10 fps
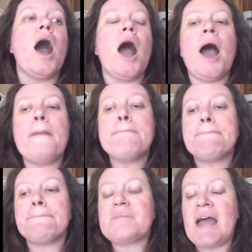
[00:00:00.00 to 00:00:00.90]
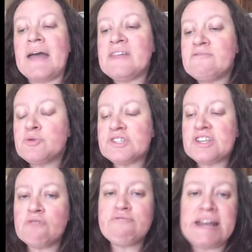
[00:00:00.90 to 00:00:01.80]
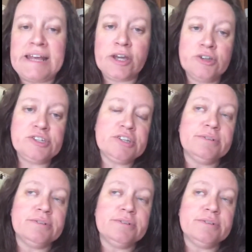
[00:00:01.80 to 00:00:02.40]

And they're also really good.